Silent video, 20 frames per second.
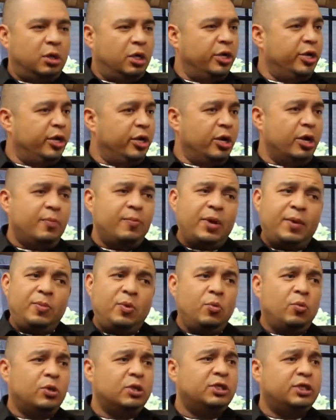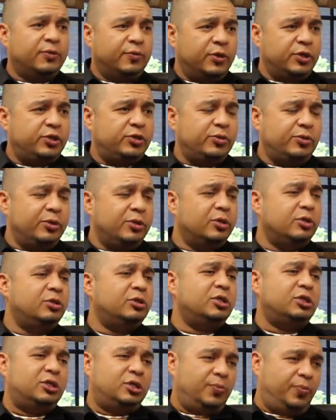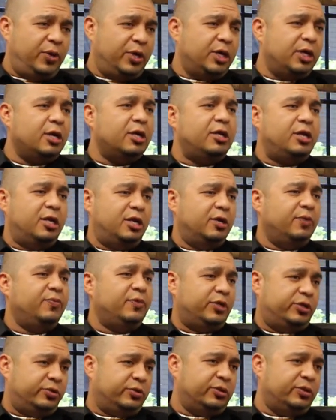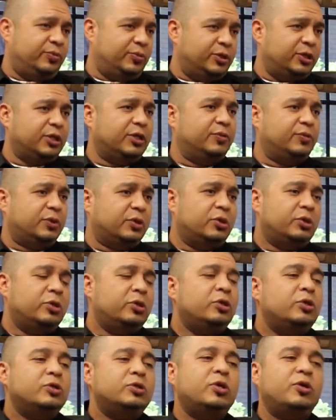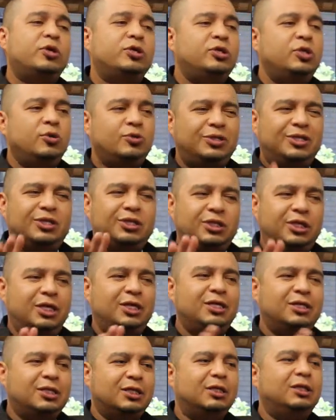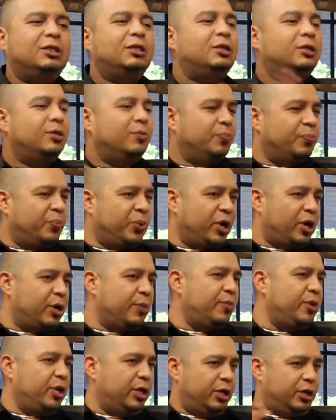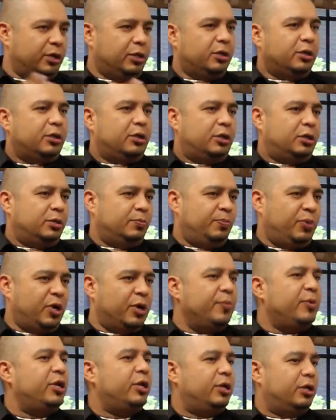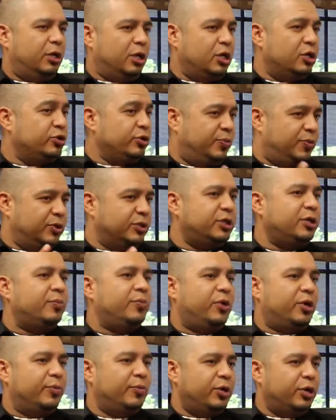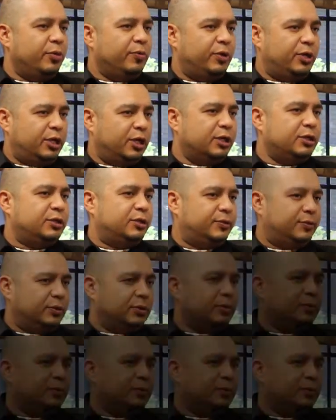a year, maybe once every 2 years, just depending on the individual themselves. So there's no such thing as a permanent, 100% permanent reduction.